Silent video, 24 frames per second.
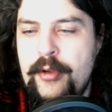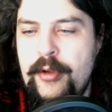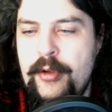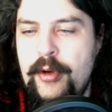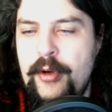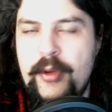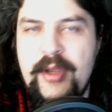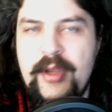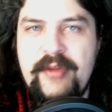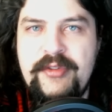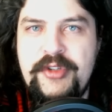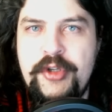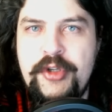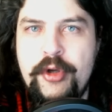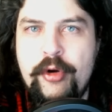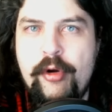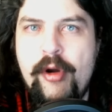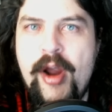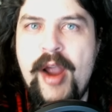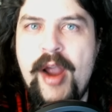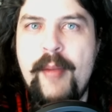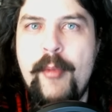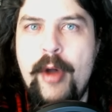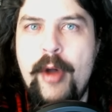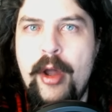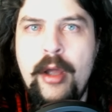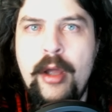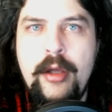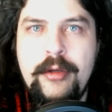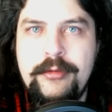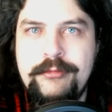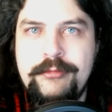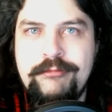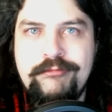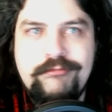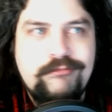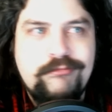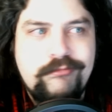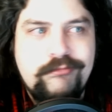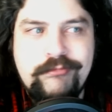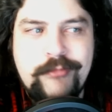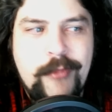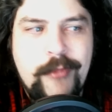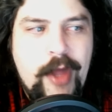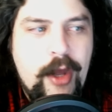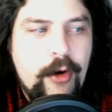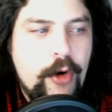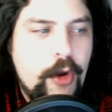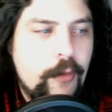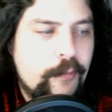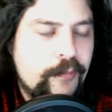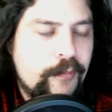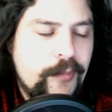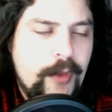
Give it to your grandma. I don't know.